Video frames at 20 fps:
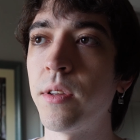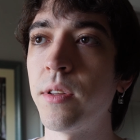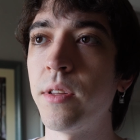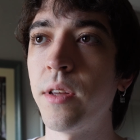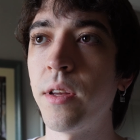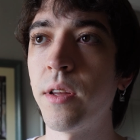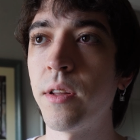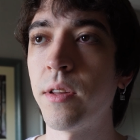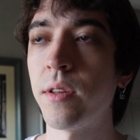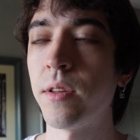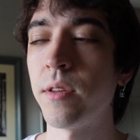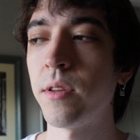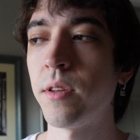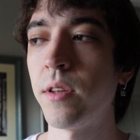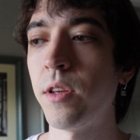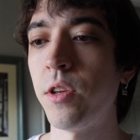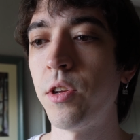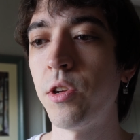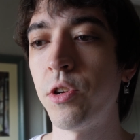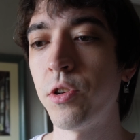than
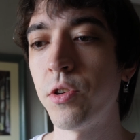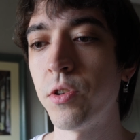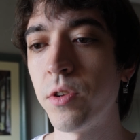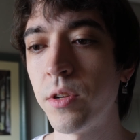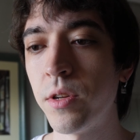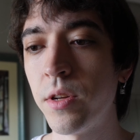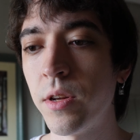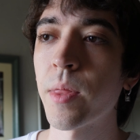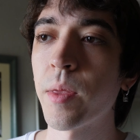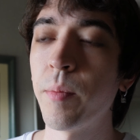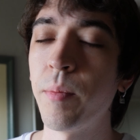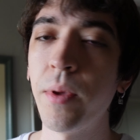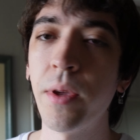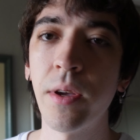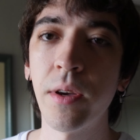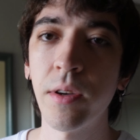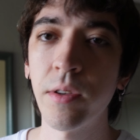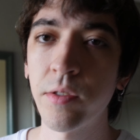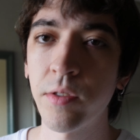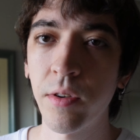he should
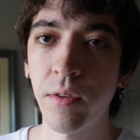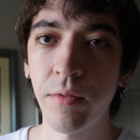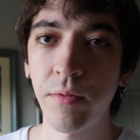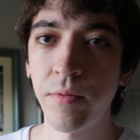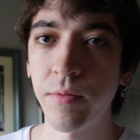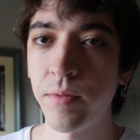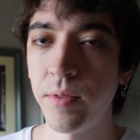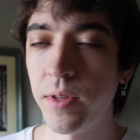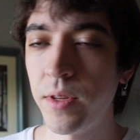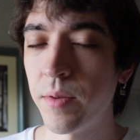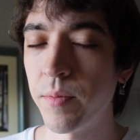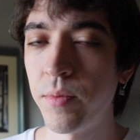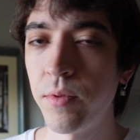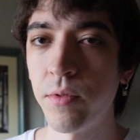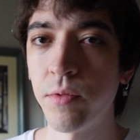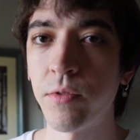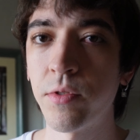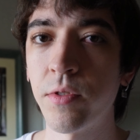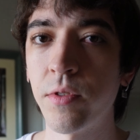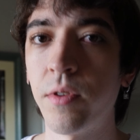because of the
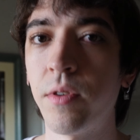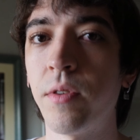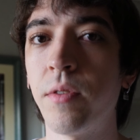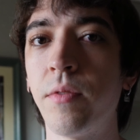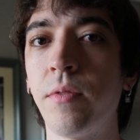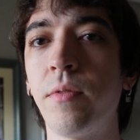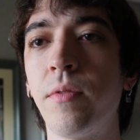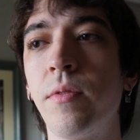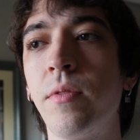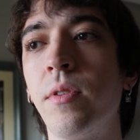abuse of